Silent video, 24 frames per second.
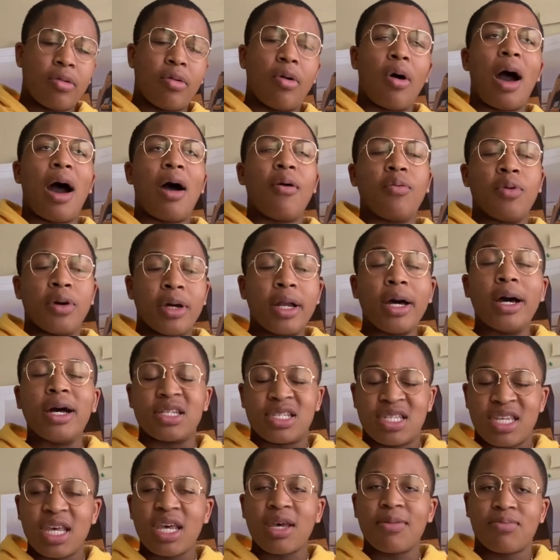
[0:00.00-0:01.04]
I would
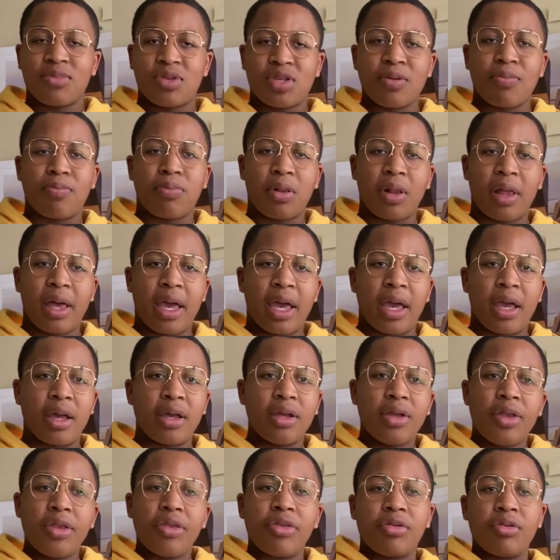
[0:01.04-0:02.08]
attempt to play
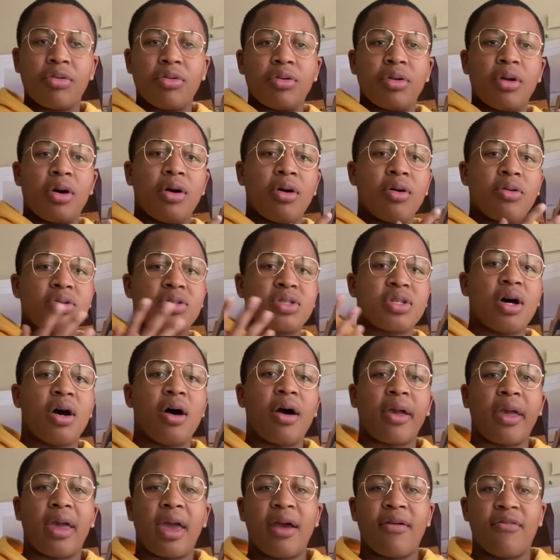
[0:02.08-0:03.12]
through the whole song
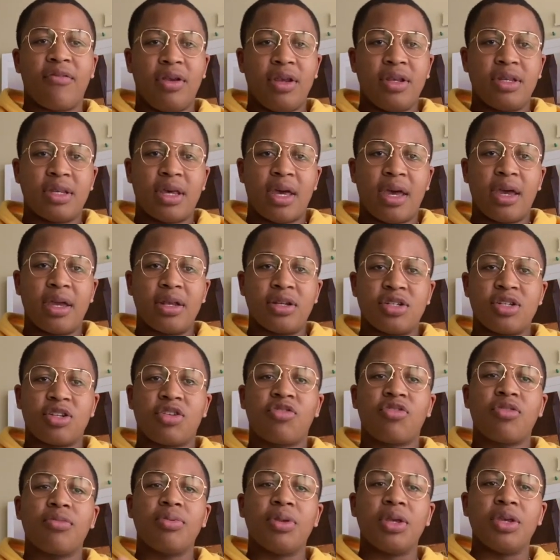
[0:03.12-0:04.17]
every day just
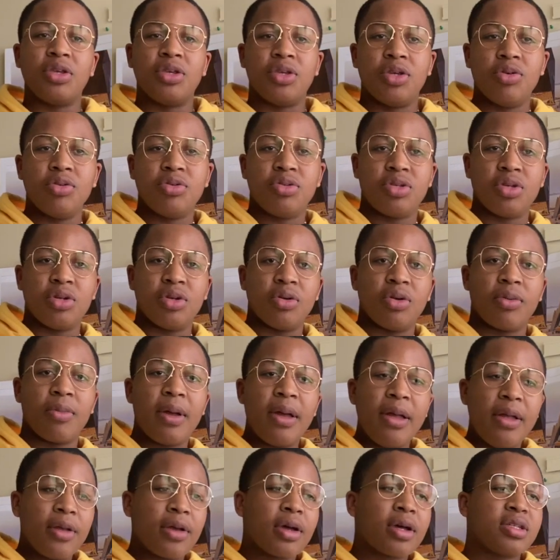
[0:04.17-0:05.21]
from the YouTube
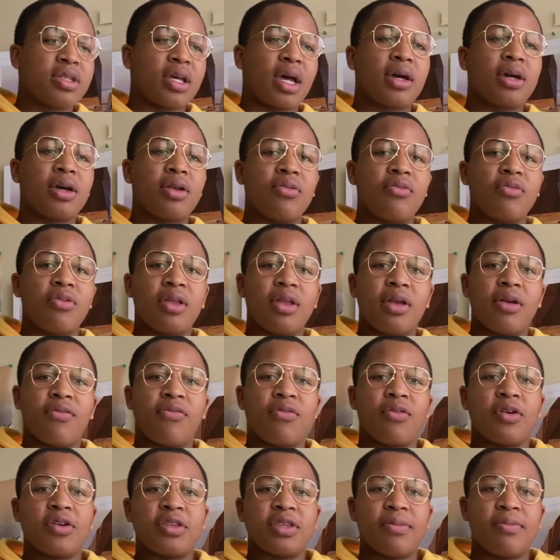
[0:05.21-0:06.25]
because I couldn't really
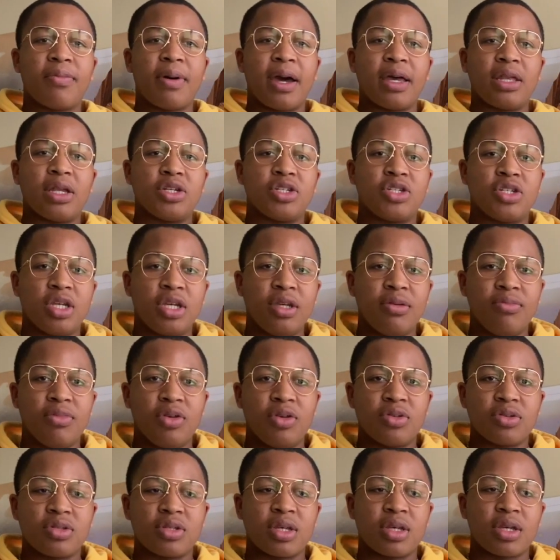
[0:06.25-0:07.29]
afford to buy the sheet
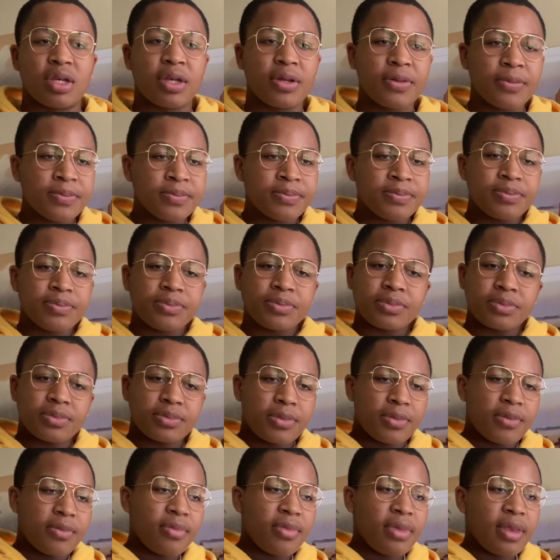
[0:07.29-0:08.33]
music.
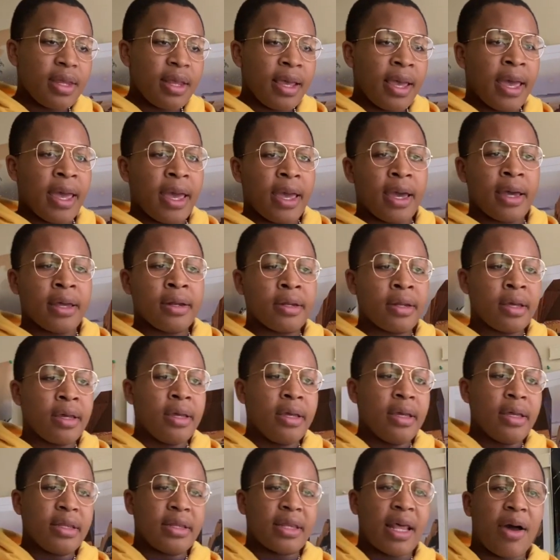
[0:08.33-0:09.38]
And
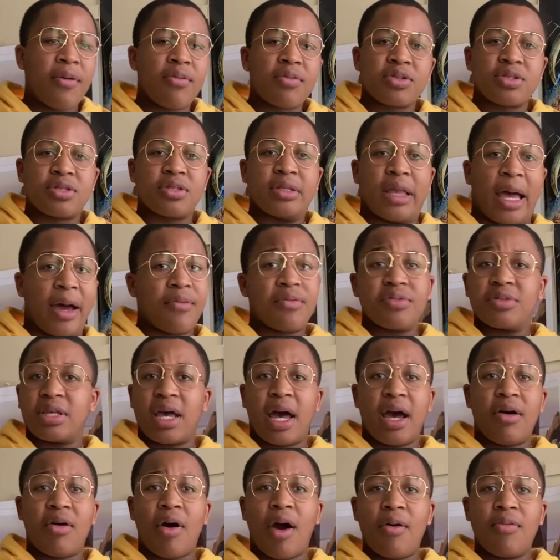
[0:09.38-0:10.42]
that was
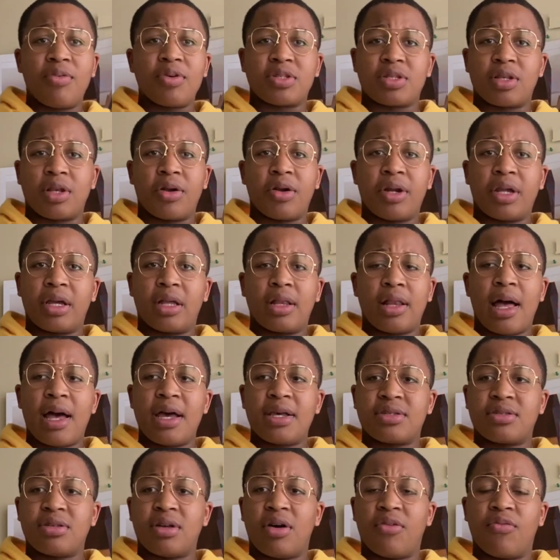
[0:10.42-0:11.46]
how I was learning
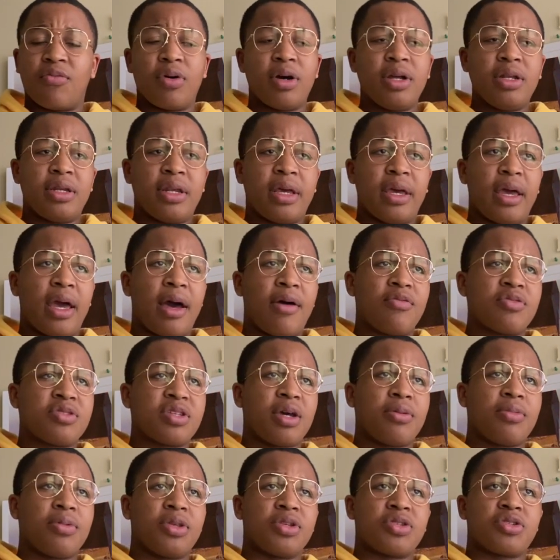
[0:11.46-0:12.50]
Glasnoff. One day I was
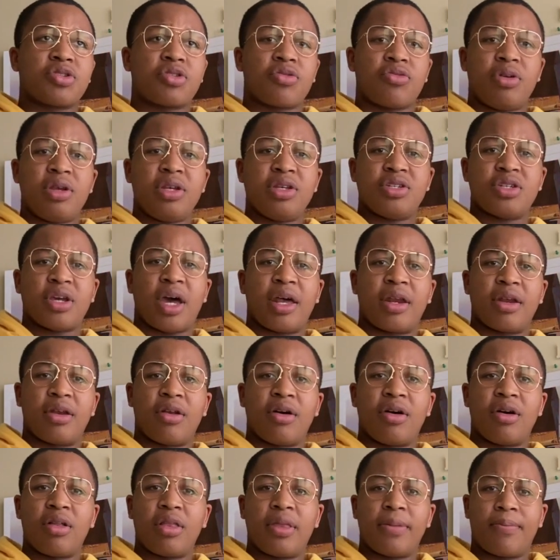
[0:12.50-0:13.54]
able to screenshot it
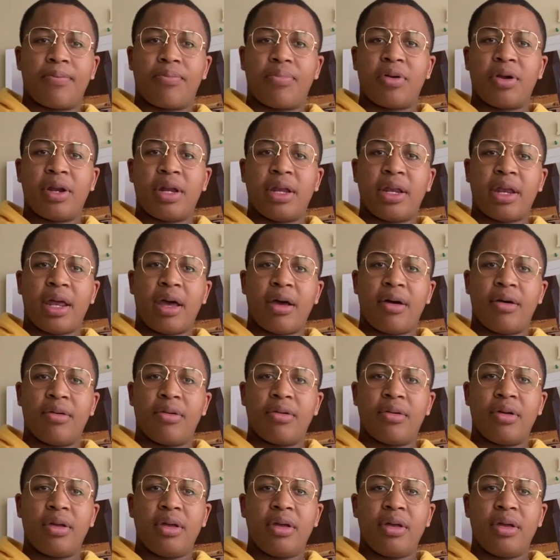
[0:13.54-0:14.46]
all and print it out.